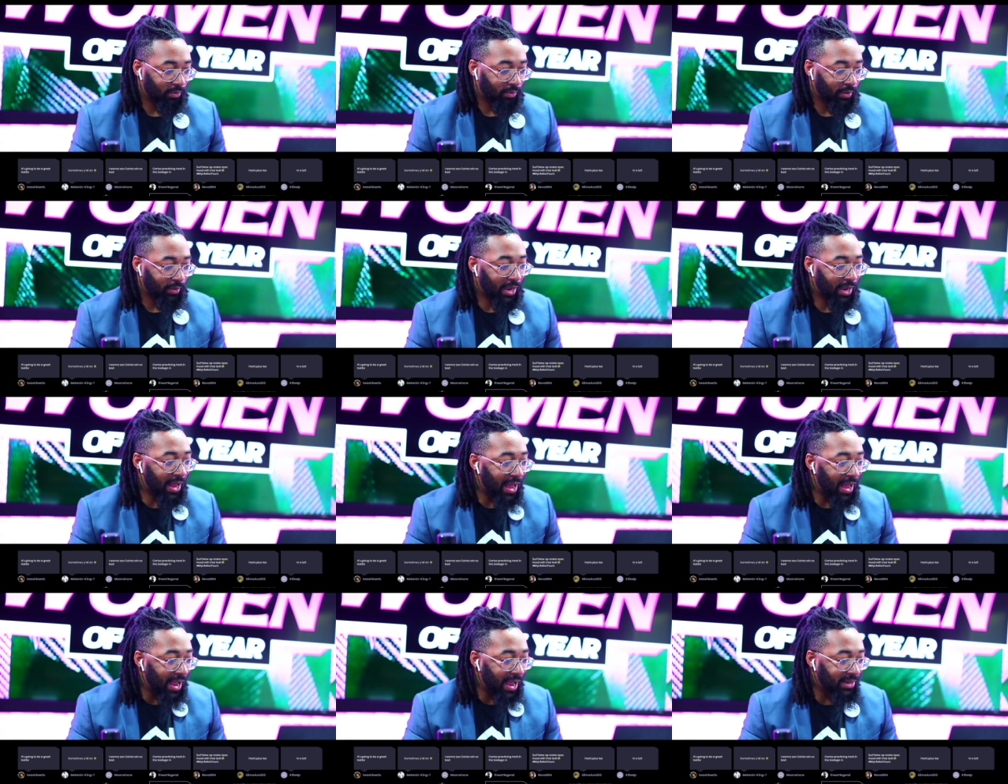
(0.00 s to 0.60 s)

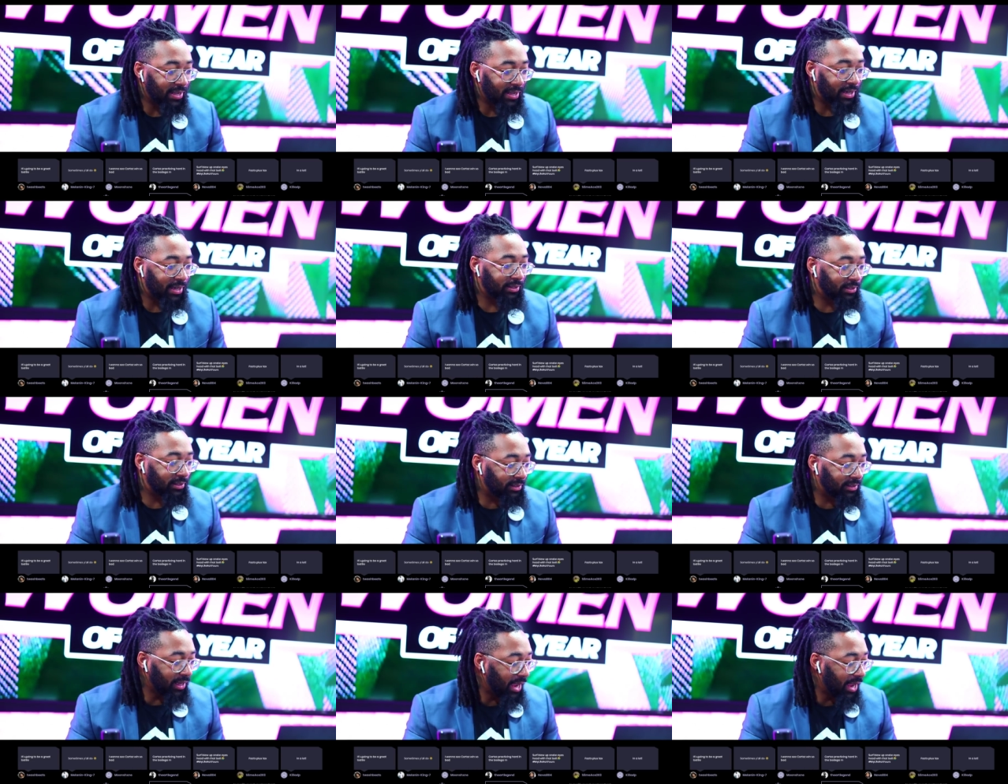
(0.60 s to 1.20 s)
I had to,
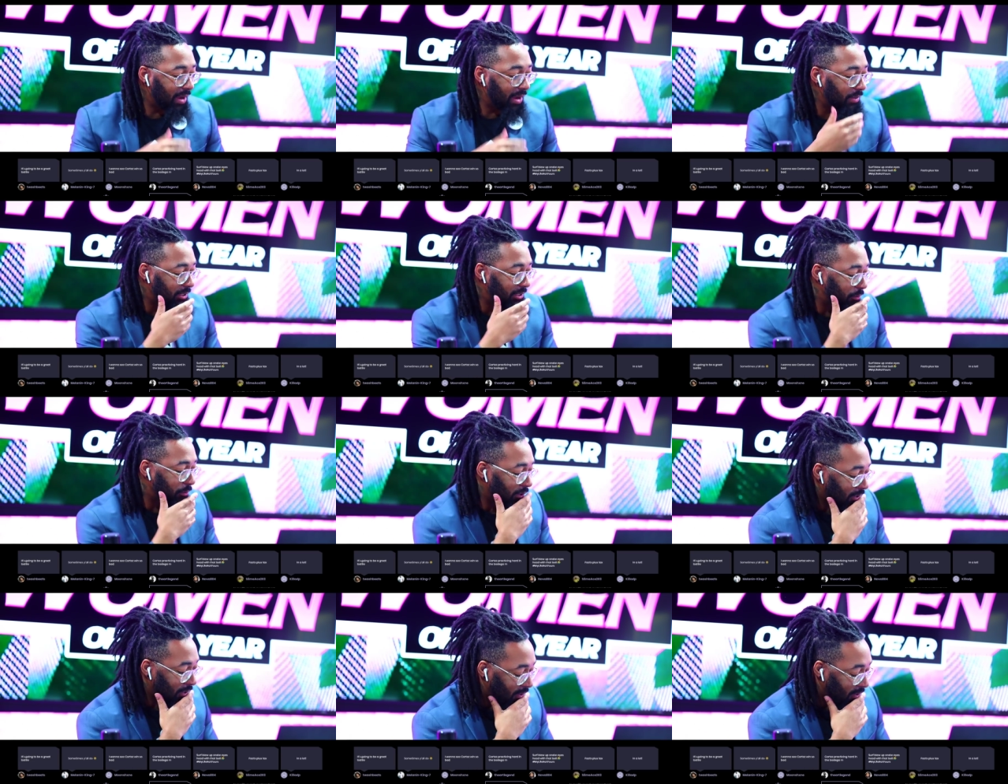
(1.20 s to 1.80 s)
damn, it's been
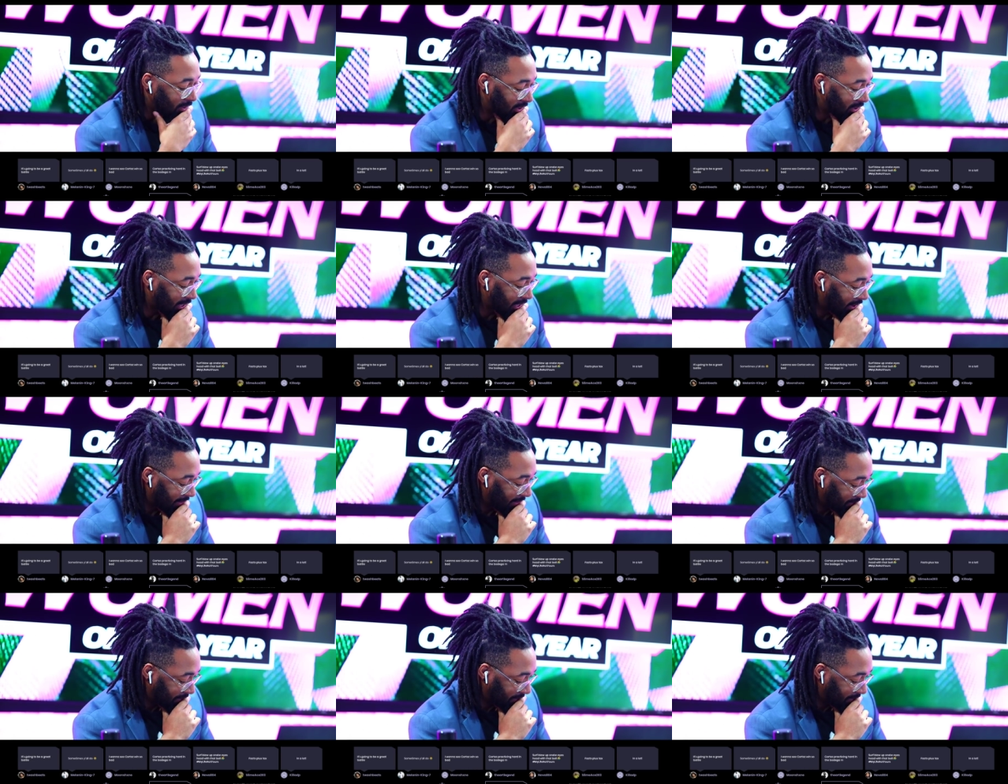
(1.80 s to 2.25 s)
a long time.